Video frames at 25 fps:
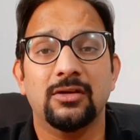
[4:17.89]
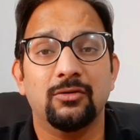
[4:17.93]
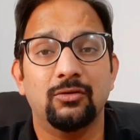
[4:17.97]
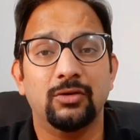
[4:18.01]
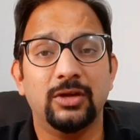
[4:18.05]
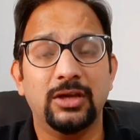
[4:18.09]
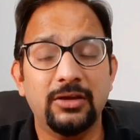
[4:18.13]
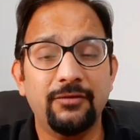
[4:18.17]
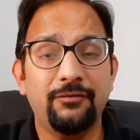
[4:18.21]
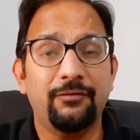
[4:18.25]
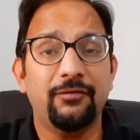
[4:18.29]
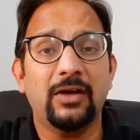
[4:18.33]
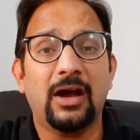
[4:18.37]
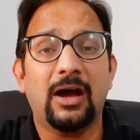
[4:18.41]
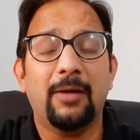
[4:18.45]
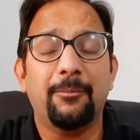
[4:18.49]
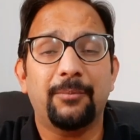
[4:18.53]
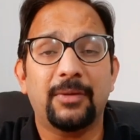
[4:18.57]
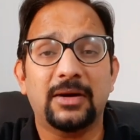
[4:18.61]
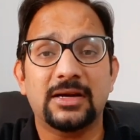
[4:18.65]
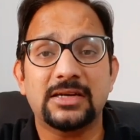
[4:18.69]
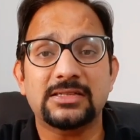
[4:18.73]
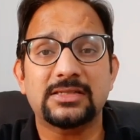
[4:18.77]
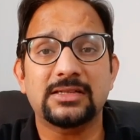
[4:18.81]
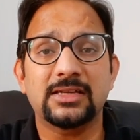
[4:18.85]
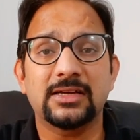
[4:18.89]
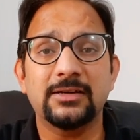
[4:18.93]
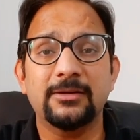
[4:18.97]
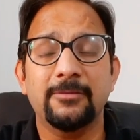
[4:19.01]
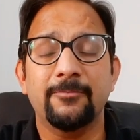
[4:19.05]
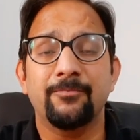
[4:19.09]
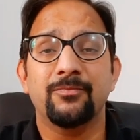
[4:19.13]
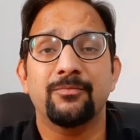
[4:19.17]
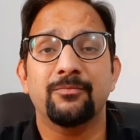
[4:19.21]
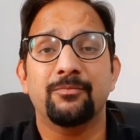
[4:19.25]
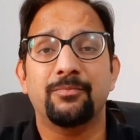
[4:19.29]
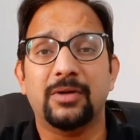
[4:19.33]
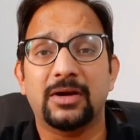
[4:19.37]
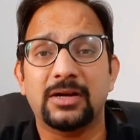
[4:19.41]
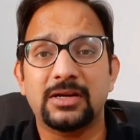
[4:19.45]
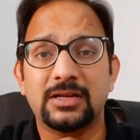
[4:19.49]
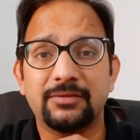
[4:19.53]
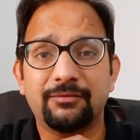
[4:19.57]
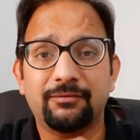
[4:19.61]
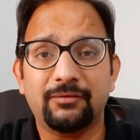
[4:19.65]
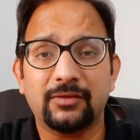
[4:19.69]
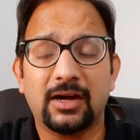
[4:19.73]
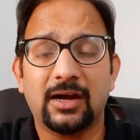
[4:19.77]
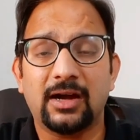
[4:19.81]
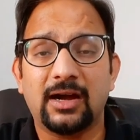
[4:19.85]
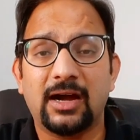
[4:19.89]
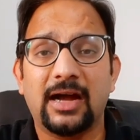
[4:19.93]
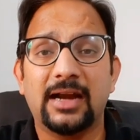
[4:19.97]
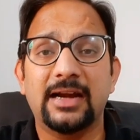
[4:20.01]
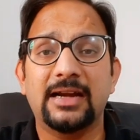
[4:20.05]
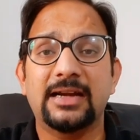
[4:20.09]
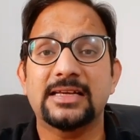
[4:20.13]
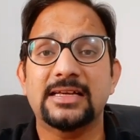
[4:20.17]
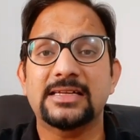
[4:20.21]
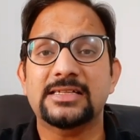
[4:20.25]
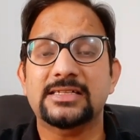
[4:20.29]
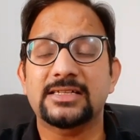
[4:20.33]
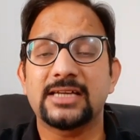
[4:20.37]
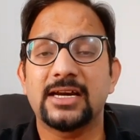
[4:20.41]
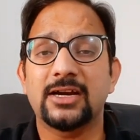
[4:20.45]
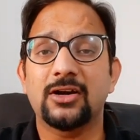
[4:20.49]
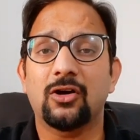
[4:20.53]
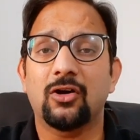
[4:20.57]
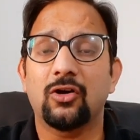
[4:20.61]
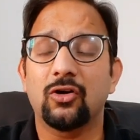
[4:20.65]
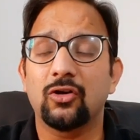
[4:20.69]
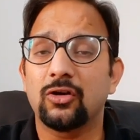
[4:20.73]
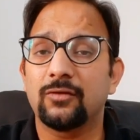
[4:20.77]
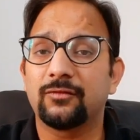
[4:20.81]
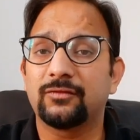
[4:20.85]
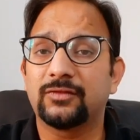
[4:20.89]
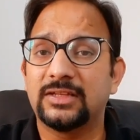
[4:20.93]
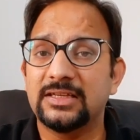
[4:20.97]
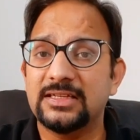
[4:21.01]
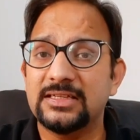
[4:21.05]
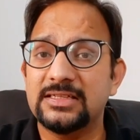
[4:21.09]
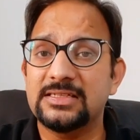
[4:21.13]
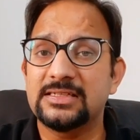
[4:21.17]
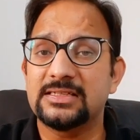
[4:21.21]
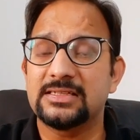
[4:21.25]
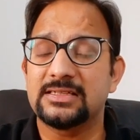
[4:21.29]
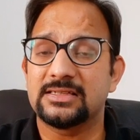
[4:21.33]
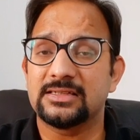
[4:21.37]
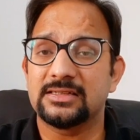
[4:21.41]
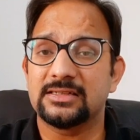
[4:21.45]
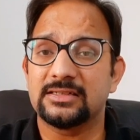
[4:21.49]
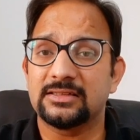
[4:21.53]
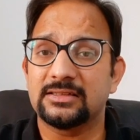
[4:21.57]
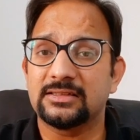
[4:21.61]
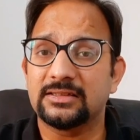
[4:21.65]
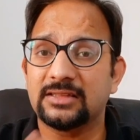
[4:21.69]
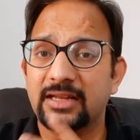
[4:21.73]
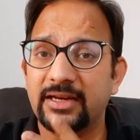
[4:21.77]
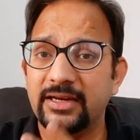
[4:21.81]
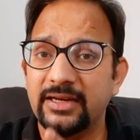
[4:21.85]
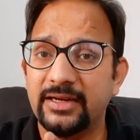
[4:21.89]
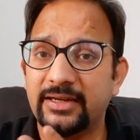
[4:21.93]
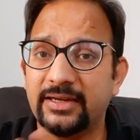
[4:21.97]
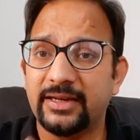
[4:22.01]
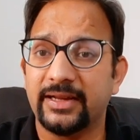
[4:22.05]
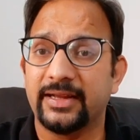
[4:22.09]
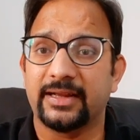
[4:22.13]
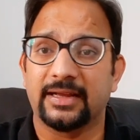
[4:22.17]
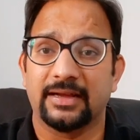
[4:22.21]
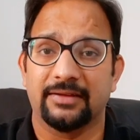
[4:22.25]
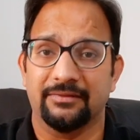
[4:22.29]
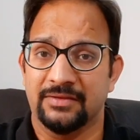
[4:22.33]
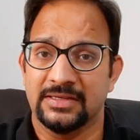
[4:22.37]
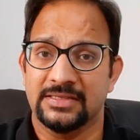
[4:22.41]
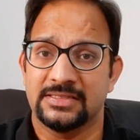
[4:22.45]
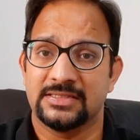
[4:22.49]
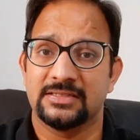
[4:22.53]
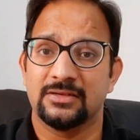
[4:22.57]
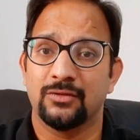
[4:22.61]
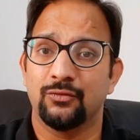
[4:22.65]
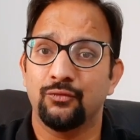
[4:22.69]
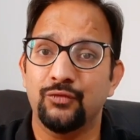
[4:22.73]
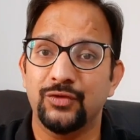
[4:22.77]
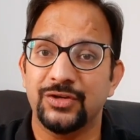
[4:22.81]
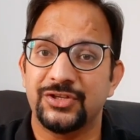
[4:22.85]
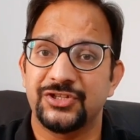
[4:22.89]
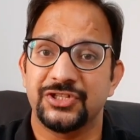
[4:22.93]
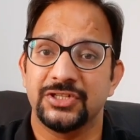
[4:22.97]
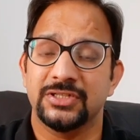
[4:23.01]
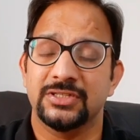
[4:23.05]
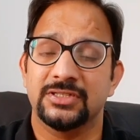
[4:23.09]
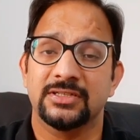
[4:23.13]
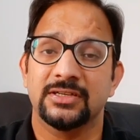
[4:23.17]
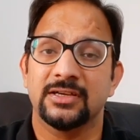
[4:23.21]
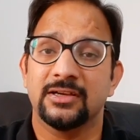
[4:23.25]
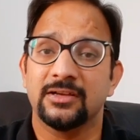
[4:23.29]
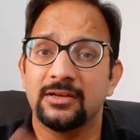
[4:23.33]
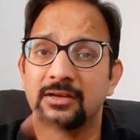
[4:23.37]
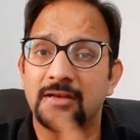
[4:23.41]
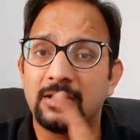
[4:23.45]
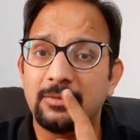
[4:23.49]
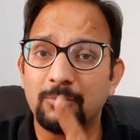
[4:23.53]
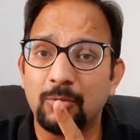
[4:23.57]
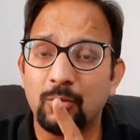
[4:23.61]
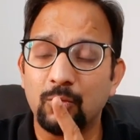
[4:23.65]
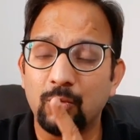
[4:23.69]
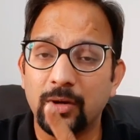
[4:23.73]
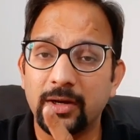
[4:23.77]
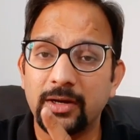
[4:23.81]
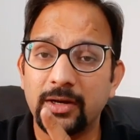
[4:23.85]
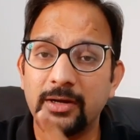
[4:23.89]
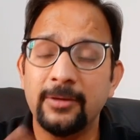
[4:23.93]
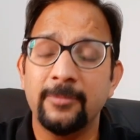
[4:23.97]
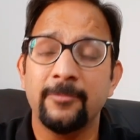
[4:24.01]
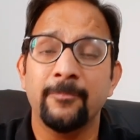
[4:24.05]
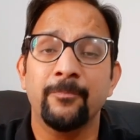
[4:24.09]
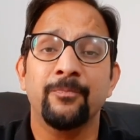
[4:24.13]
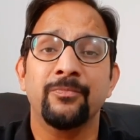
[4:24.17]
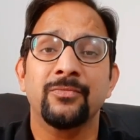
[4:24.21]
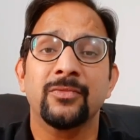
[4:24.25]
If a person understand all of these three takeaways, which is number one,